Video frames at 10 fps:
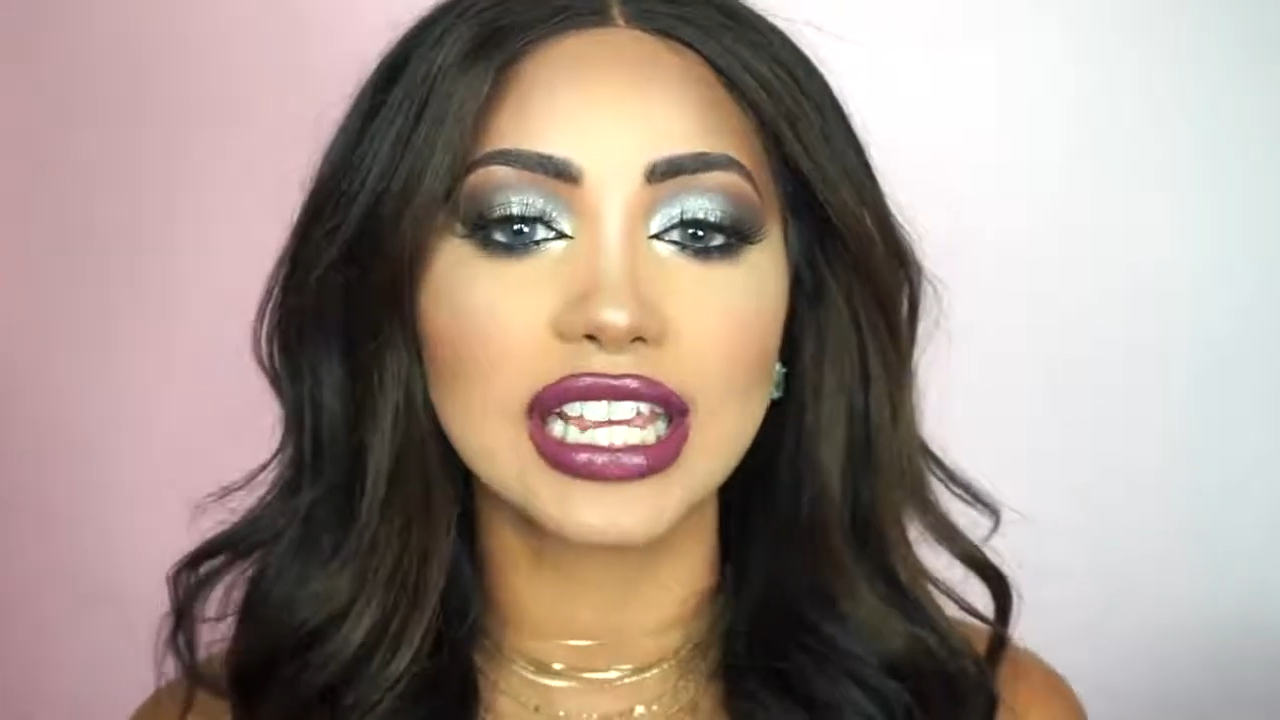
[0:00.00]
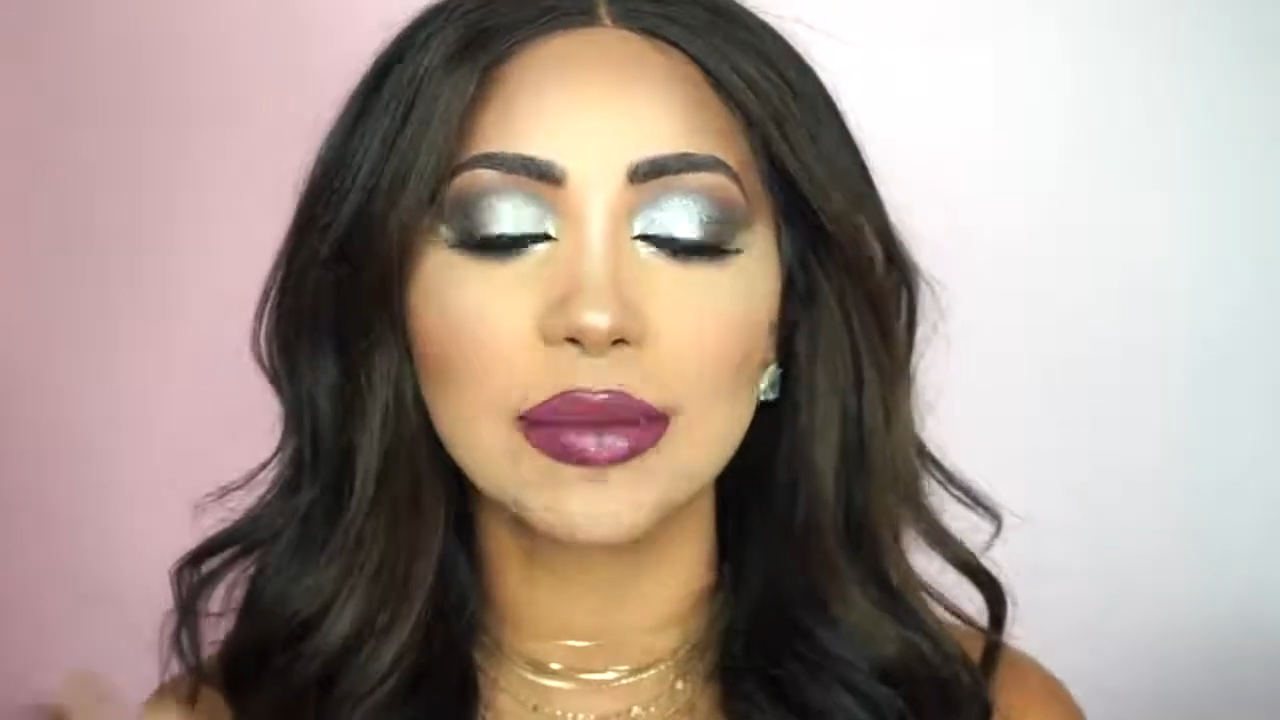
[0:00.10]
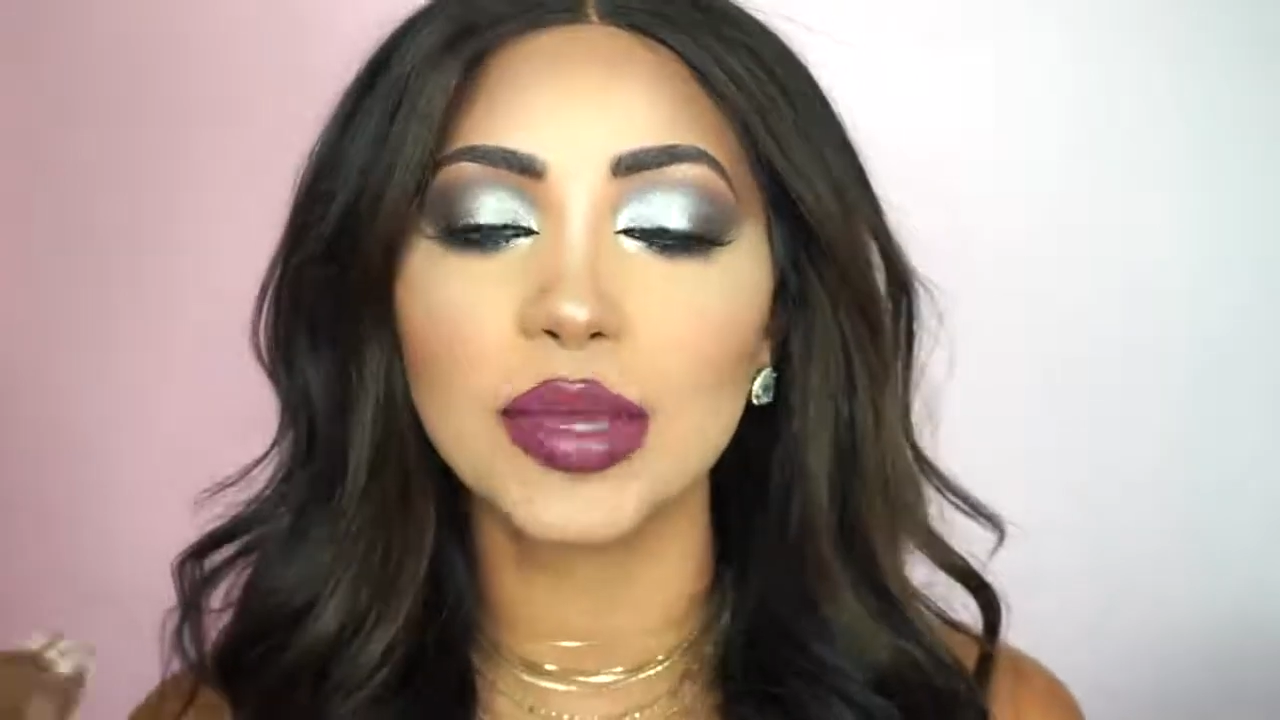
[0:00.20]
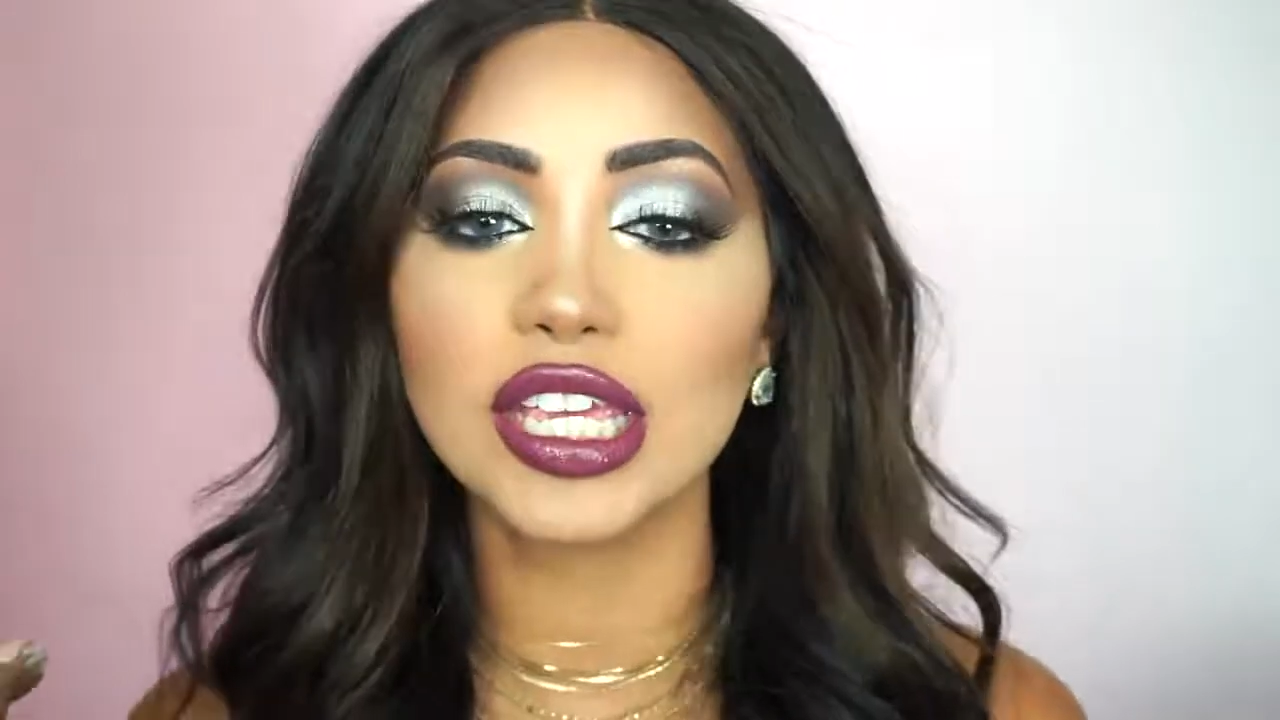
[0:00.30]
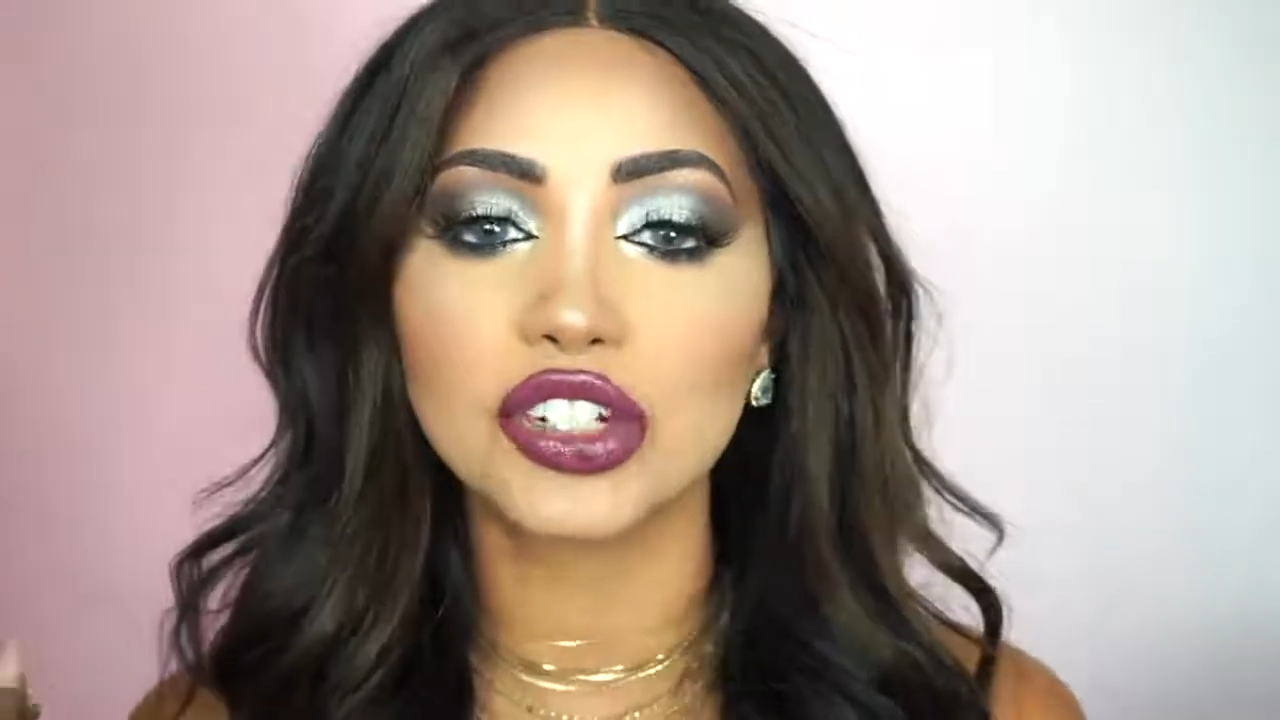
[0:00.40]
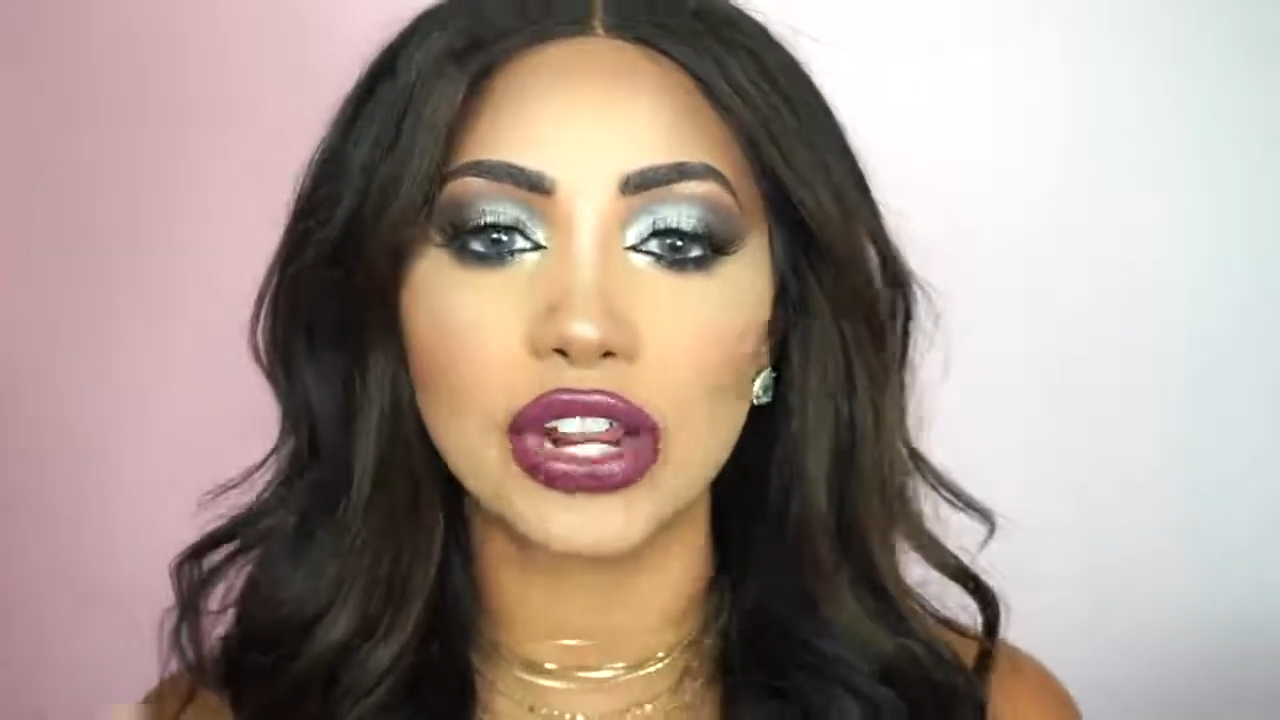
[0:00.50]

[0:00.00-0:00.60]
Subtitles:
It can be a